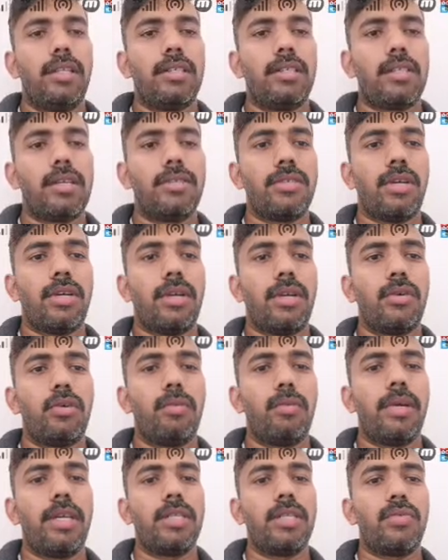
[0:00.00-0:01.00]
the central
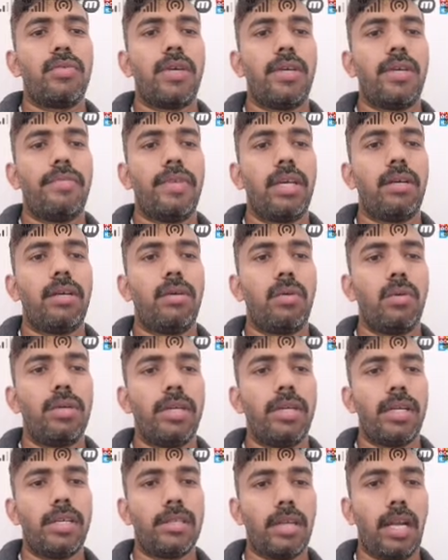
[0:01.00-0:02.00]
dogma is what we call
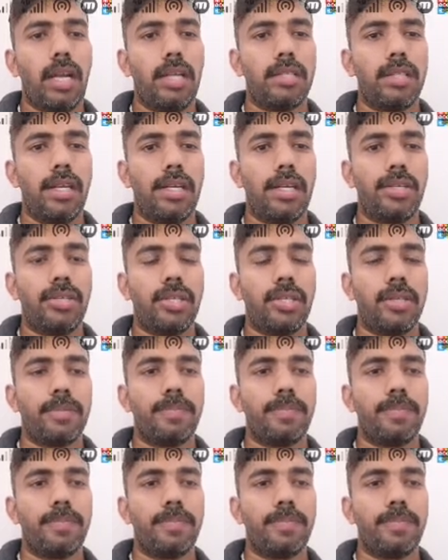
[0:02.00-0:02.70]
translation.